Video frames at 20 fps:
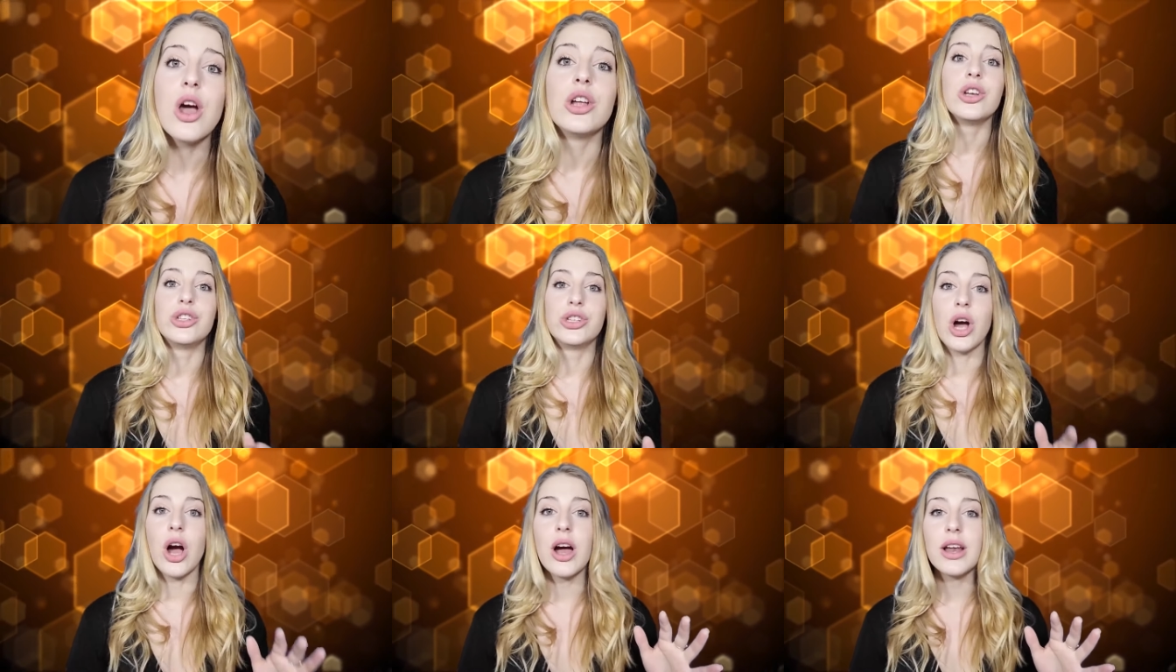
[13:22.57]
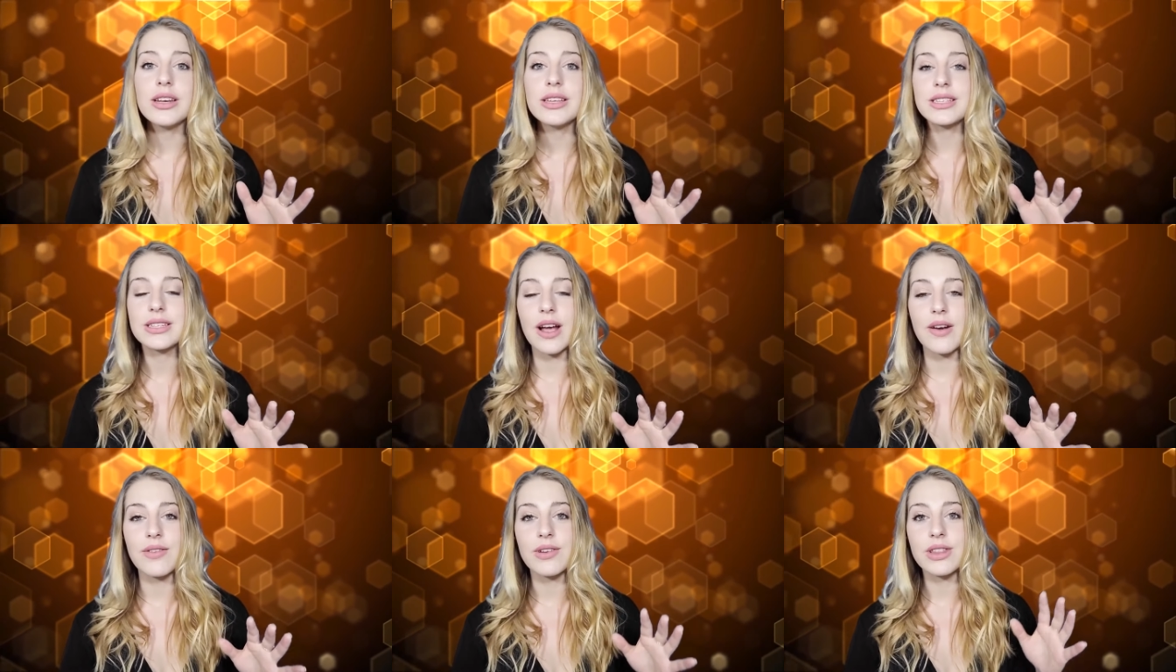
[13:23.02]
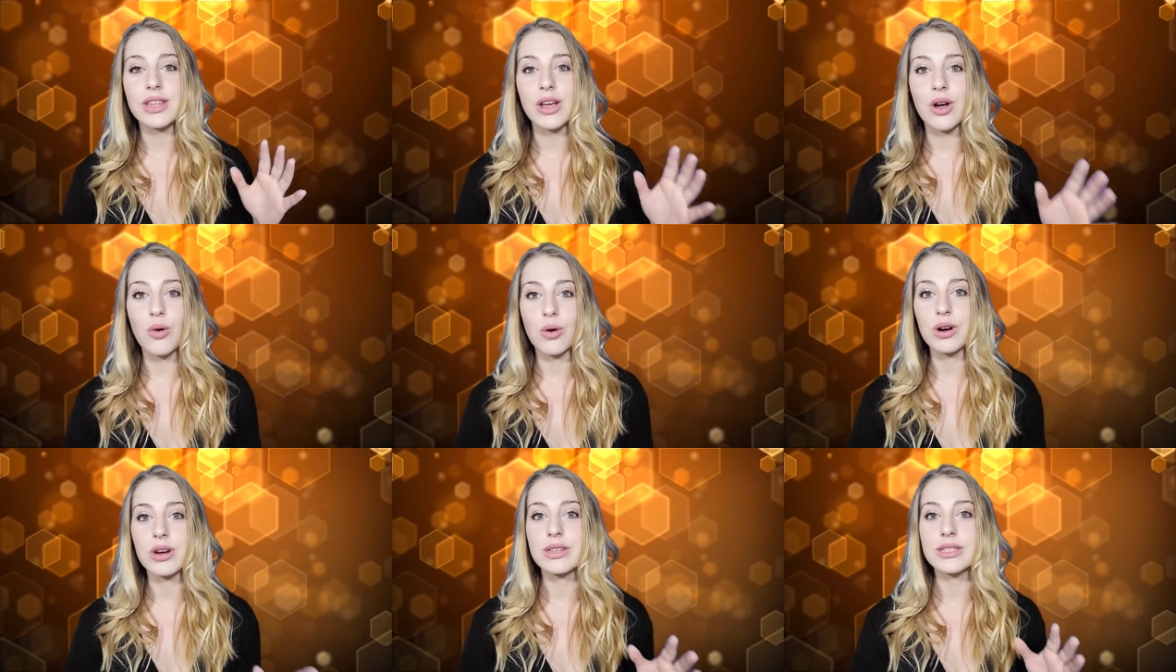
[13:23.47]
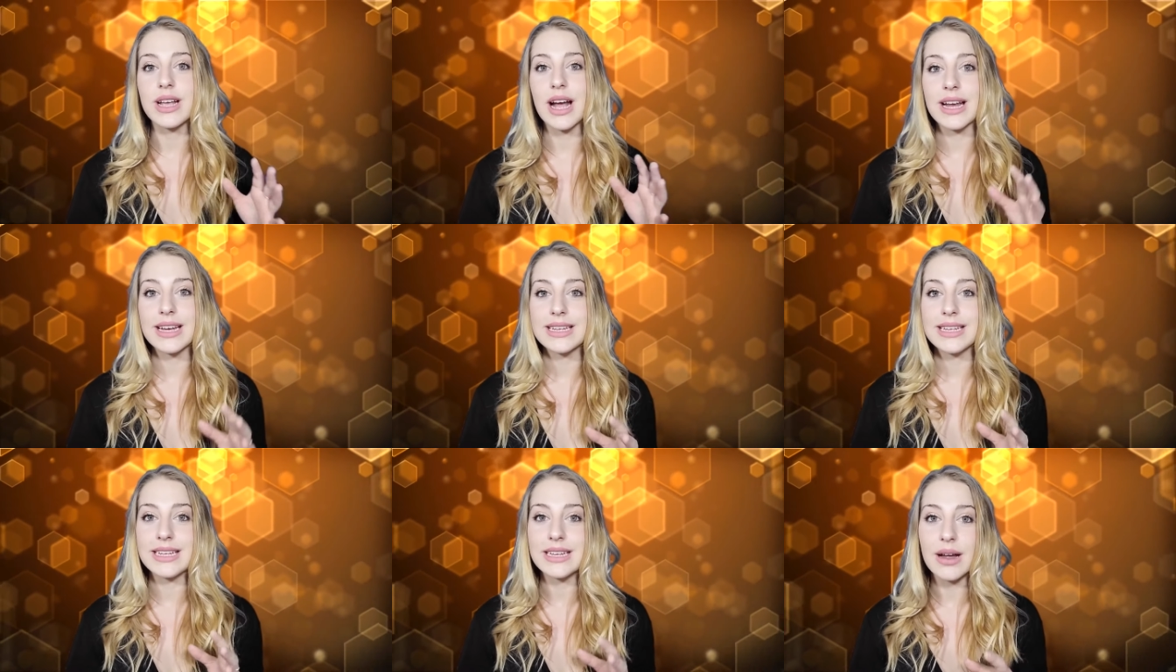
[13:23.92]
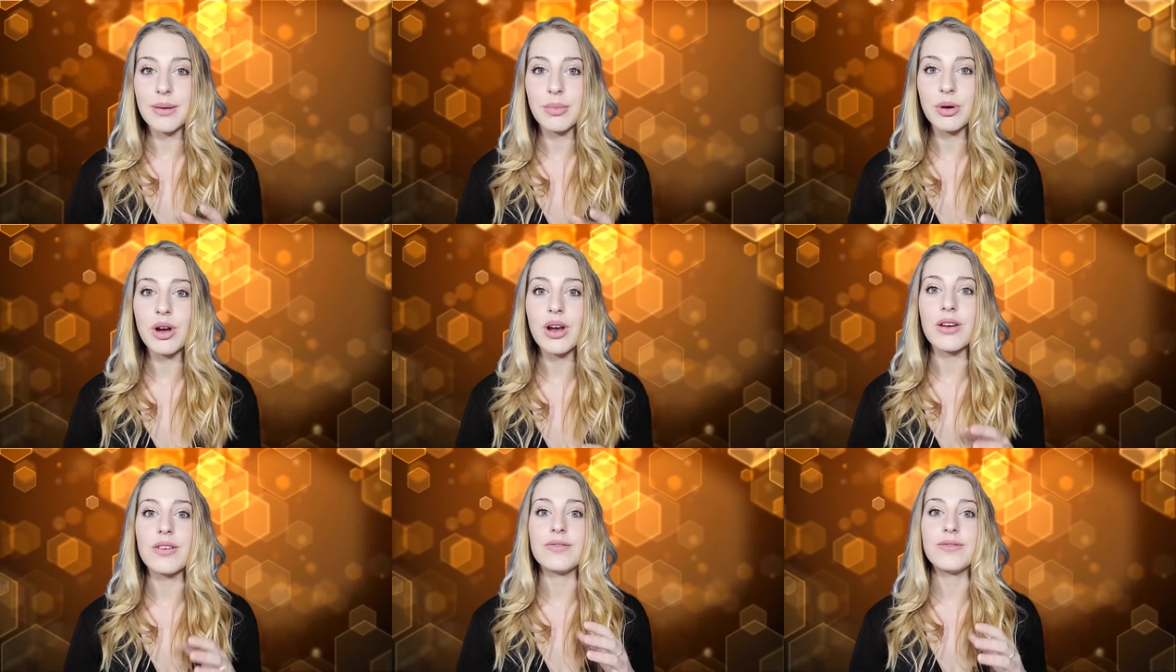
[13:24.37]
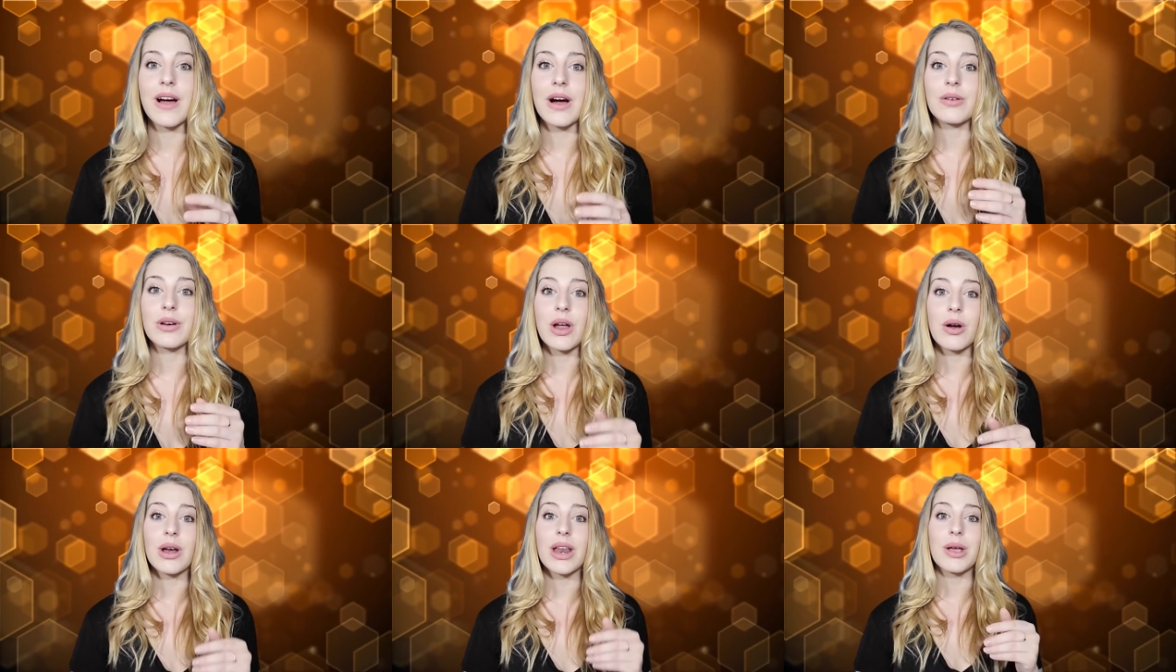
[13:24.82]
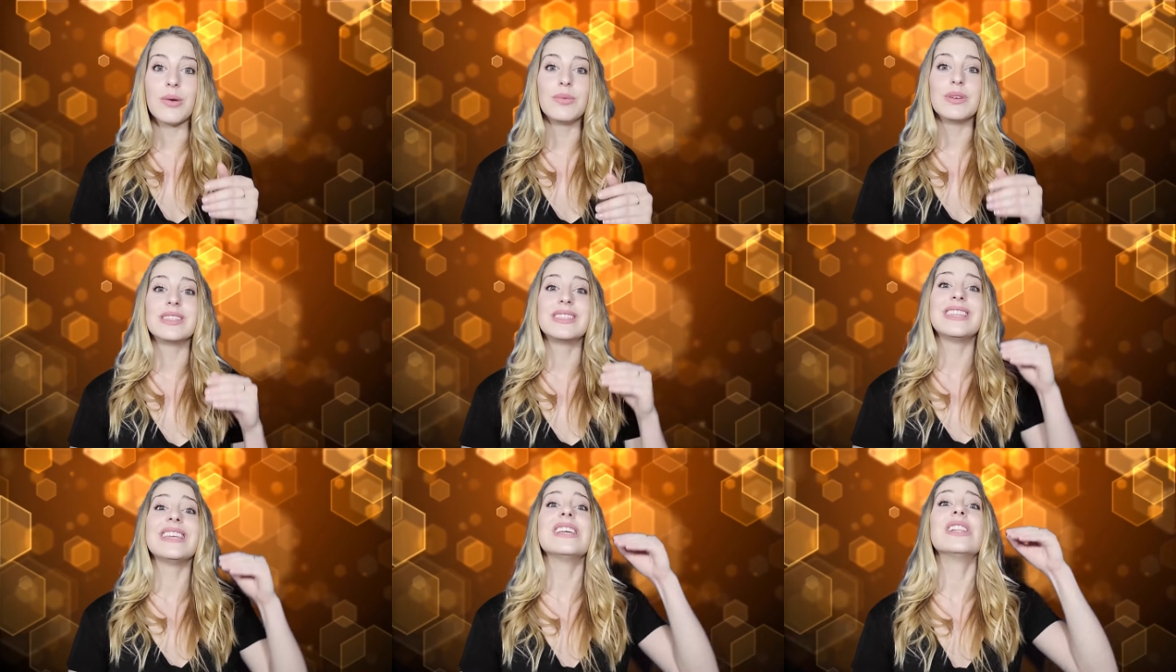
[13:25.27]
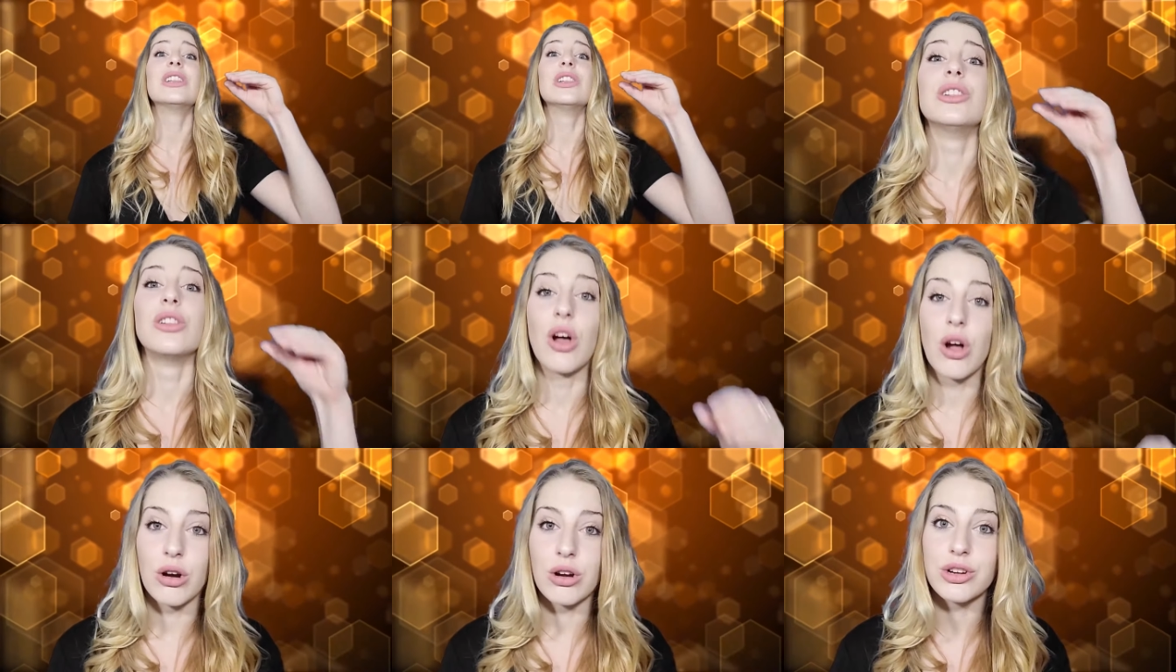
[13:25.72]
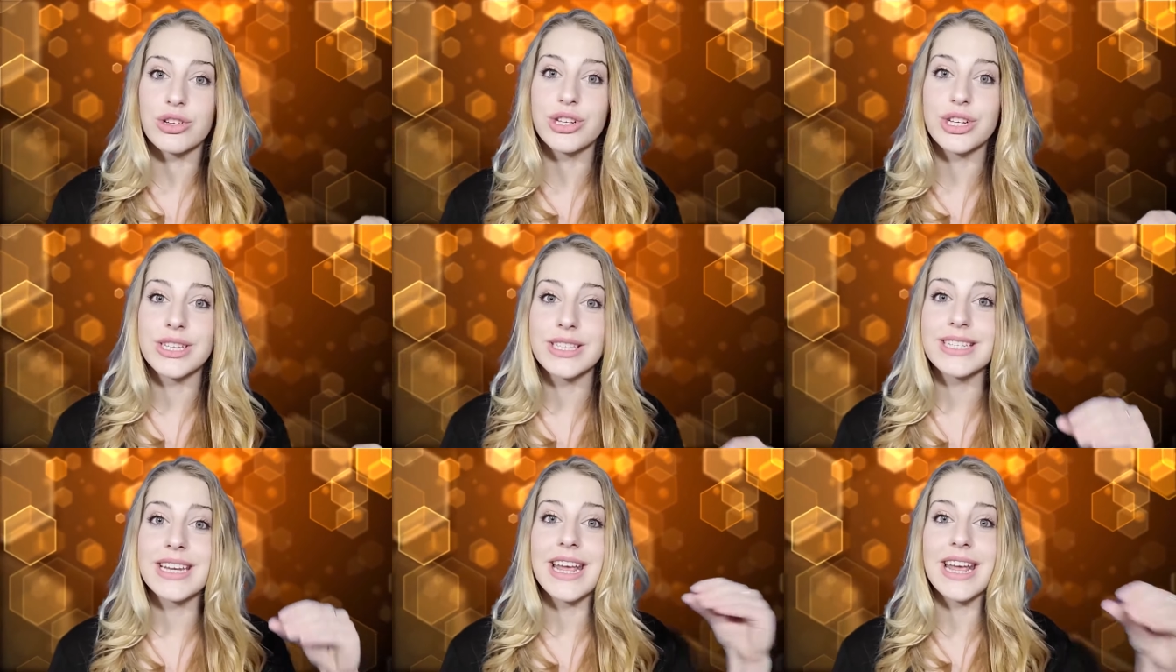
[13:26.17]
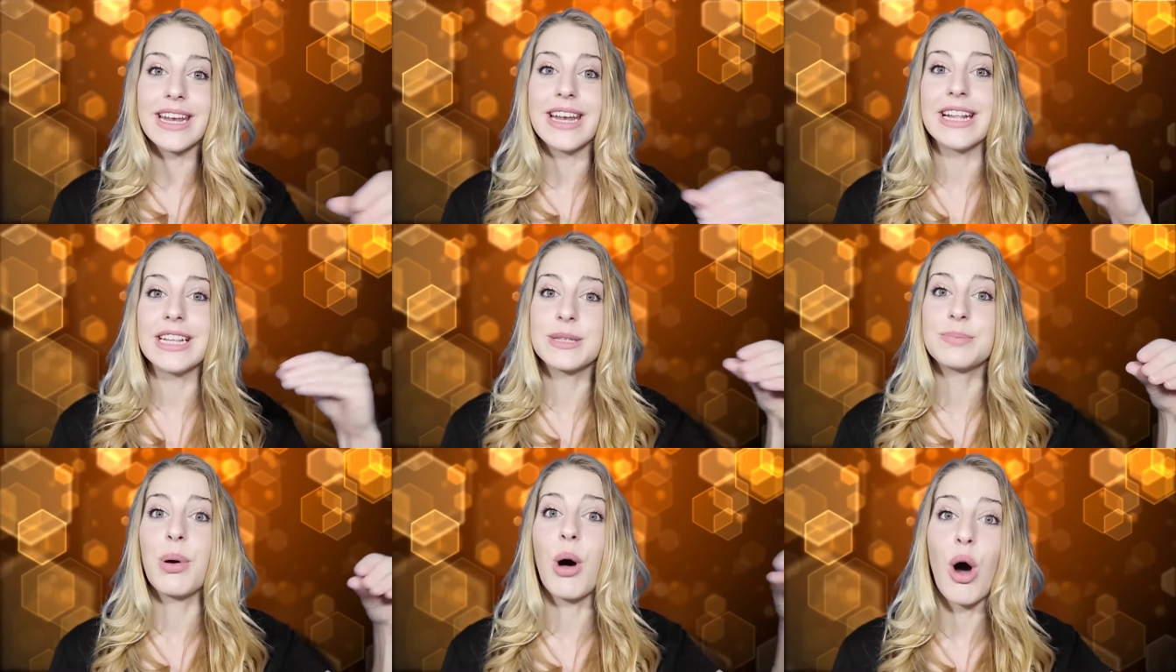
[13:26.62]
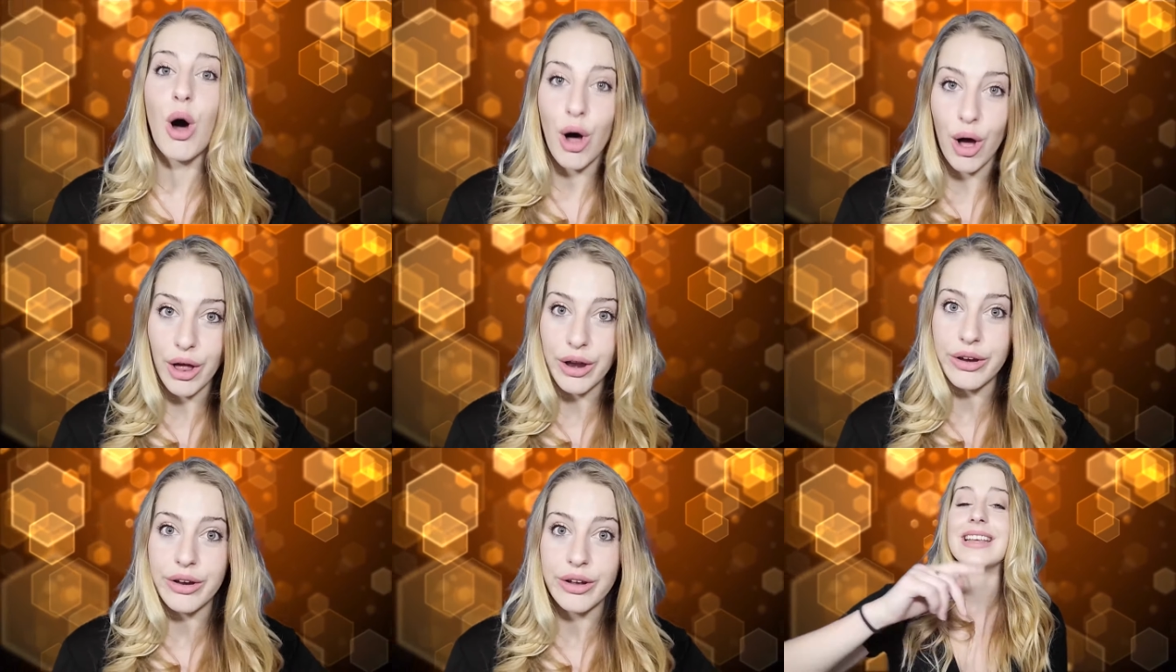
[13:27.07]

John discovered the orca's ID number and found out it was the largest in its pod.